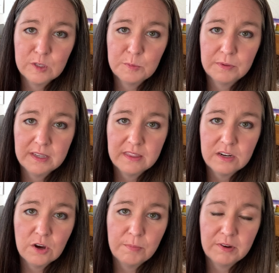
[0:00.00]
split the
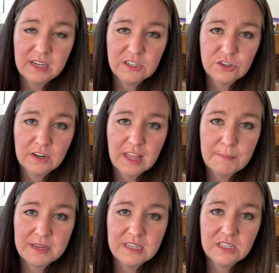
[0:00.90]
notebooking journal up
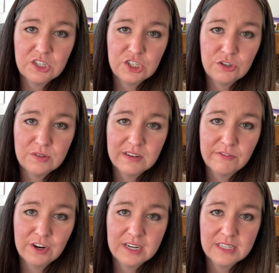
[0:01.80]
into two
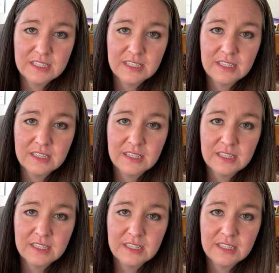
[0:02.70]
different